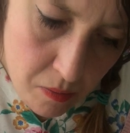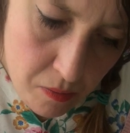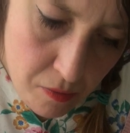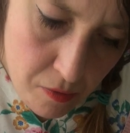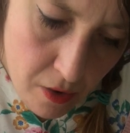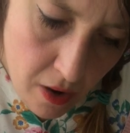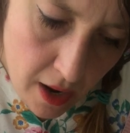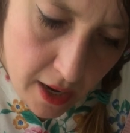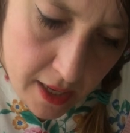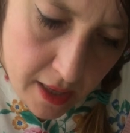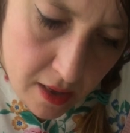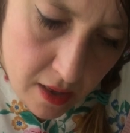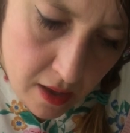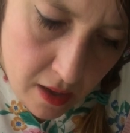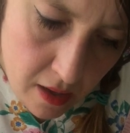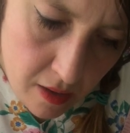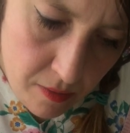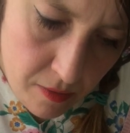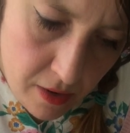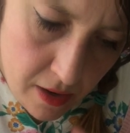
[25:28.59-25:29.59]
brighter,
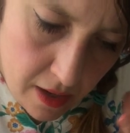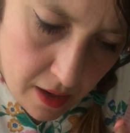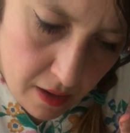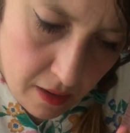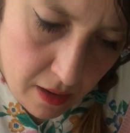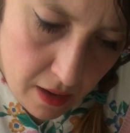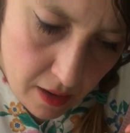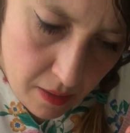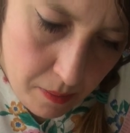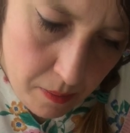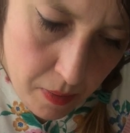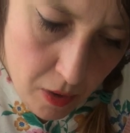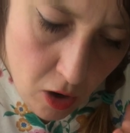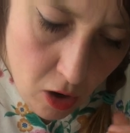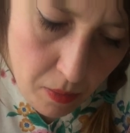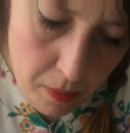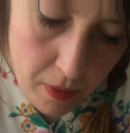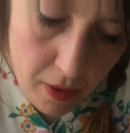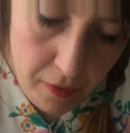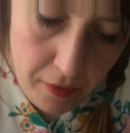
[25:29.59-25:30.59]
and really kind of
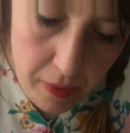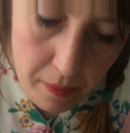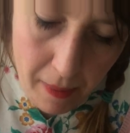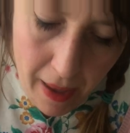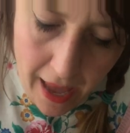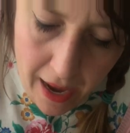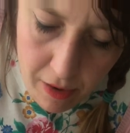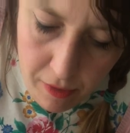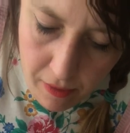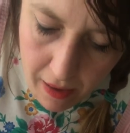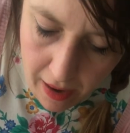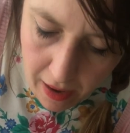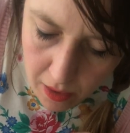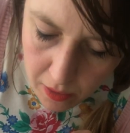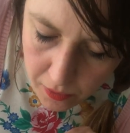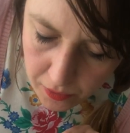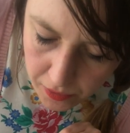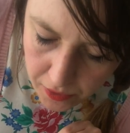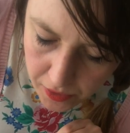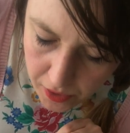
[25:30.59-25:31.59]
pop off the
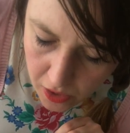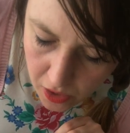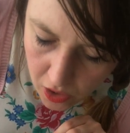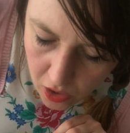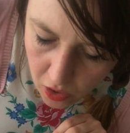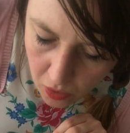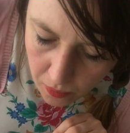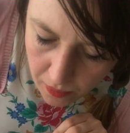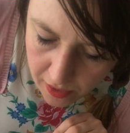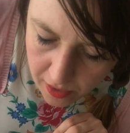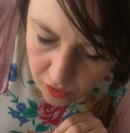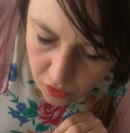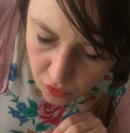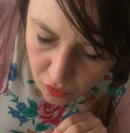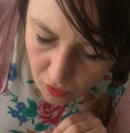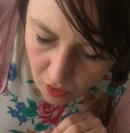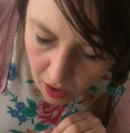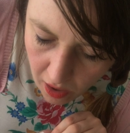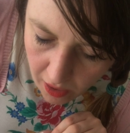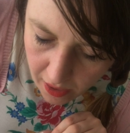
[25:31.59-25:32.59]
background, when it's
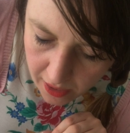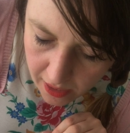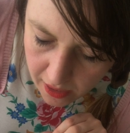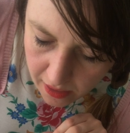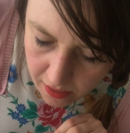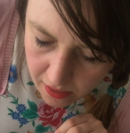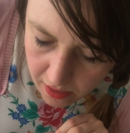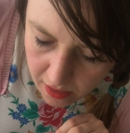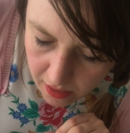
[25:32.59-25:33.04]
dried,